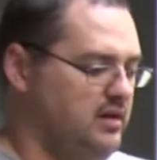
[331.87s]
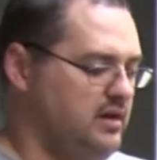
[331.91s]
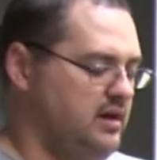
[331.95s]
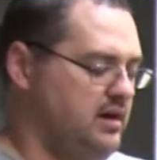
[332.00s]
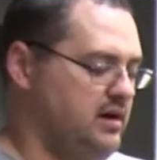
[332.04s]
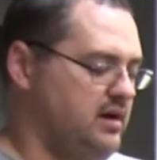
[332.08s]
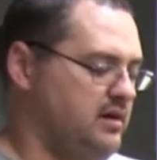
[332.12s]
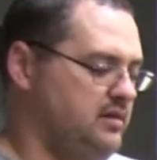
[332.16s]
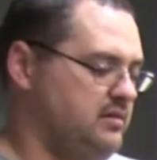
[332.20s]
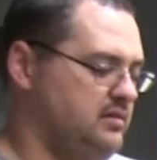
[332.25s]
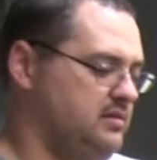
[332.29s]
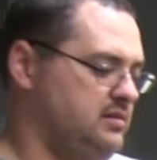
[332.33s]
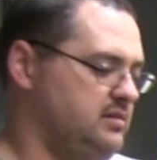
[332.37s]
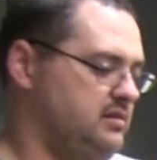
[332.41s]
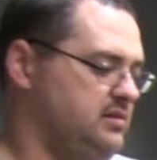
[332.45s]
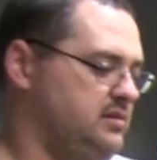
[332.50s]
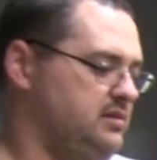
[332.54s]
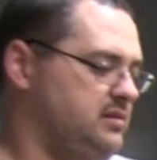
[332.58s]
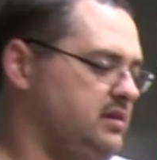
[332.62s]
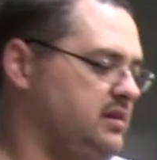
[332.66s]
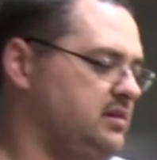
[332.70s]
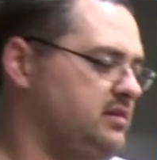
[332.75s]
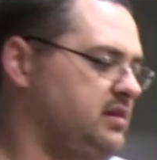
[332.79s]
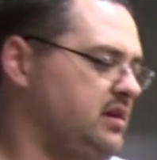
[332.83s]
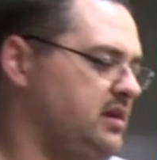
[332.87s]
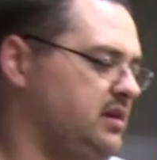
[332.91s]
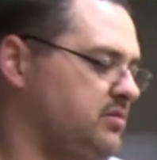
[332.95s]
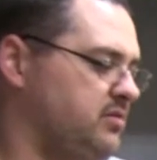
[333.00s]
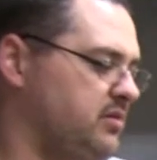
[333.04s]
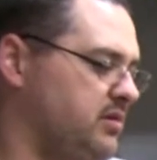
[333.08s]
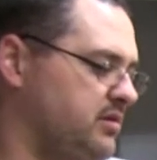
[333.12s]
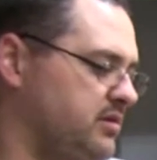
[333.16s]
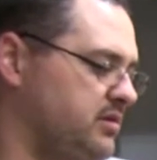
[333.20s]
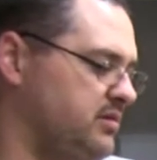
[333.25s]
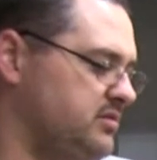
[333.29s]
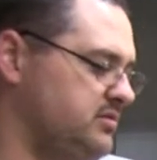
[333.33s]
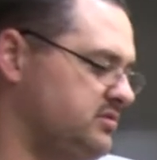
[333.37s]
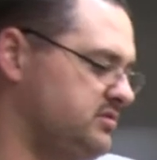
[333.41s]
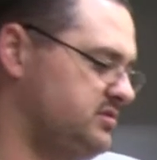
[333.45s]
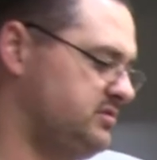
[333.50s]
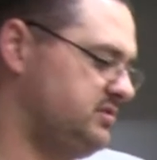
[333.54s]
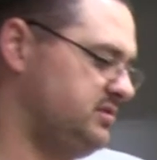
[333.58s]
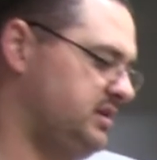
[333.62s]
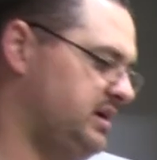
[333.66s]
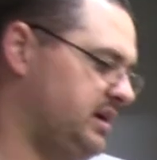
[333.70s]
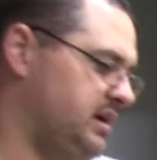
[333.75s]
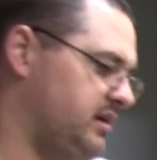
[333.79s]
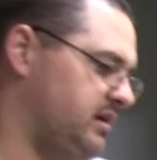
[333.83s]
on the intake
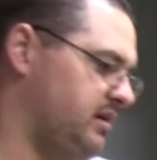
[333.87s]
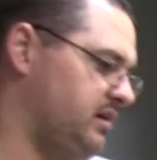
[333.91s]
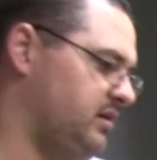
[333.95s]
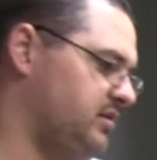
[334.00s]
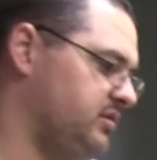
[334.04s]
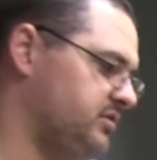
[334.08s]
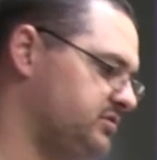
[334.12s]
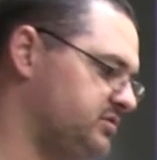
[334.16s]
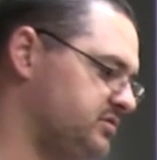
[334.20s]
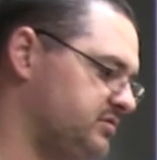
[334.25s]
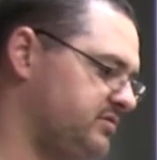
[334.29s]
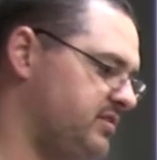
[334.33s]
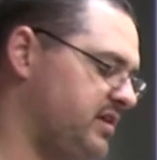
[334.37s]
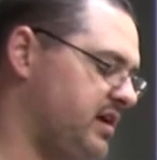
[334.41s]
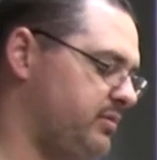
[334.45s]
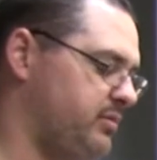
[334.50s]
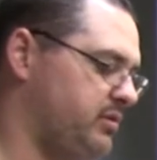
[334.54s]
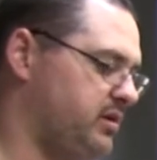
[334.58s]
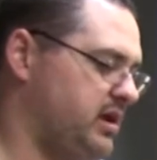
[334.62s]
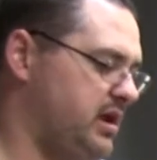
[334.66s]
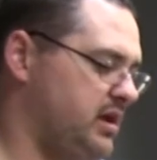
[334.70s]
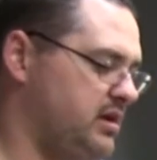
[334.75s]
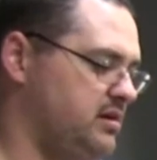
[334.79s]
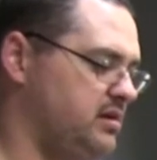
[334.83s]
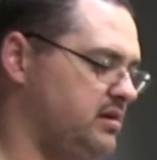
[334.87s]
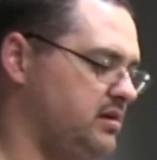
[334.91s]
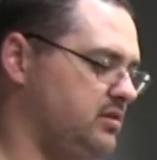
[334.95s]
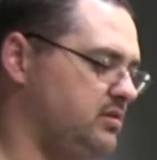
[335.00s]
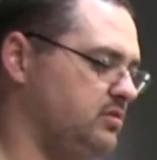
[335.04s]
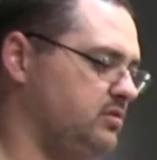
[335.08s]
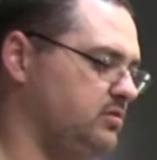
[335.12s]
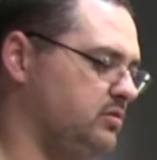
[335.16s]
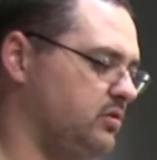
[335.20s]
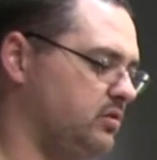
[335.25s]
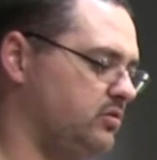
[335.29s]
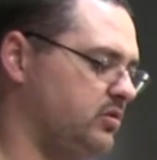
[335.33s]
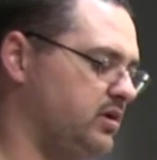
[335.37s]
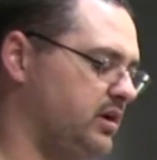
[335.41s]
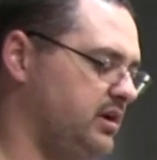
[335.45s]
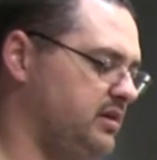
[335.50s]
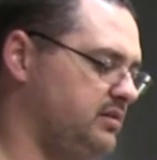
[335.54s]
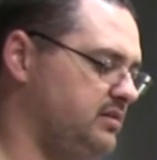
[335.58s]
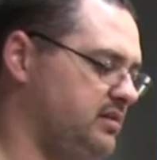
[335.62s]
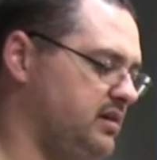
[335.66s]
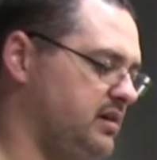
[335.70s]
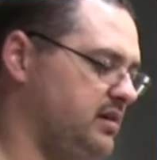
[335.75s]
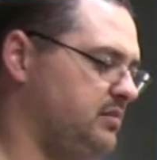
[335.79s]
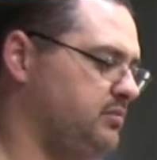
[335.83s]
runners, and I also fabricated a new lower
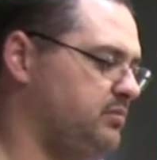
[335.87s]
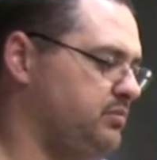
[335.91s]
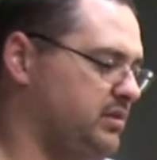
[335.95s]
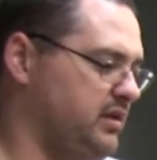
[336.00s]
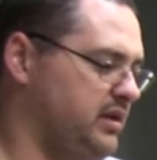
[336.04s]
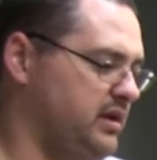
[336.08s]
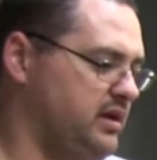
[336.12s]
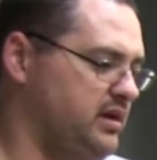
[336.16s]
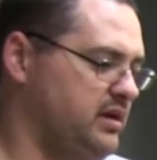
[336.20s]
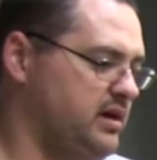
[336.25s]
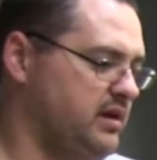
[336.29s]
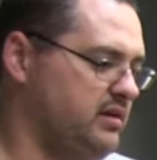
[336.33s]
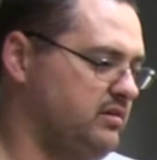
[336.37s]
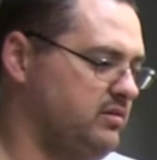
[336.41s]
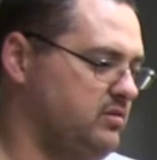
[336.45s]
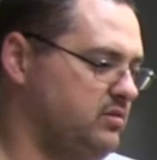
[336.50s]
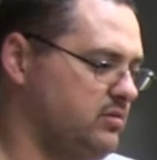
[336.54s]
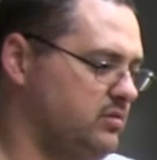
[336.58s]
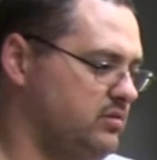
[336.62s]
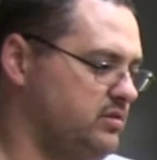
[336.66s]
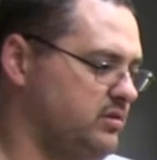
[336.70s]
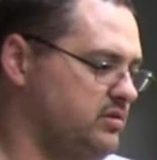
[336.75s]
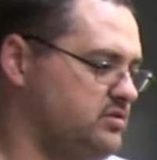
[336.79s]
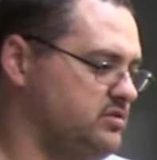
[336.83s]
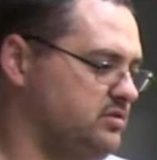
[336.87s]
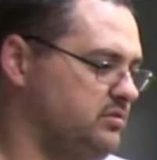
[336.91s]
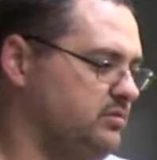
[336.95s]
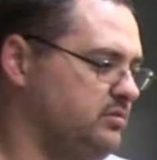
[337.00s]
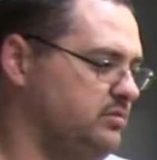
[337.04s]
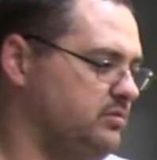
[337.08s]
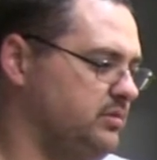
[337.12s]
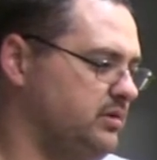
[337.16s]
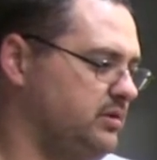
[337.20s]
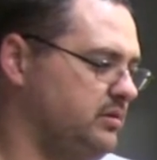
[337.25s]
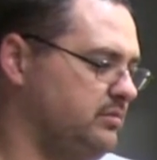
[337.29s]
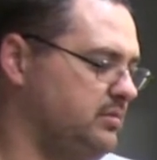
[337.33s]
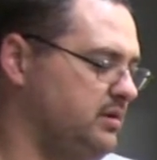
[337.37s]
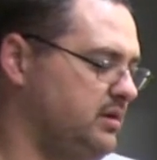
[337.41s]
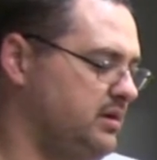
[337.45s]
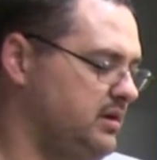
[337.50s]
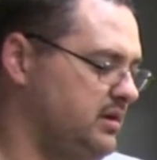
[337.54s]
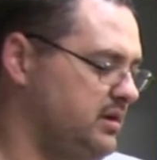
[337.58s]
intake plate out of 1/4-inch aluminum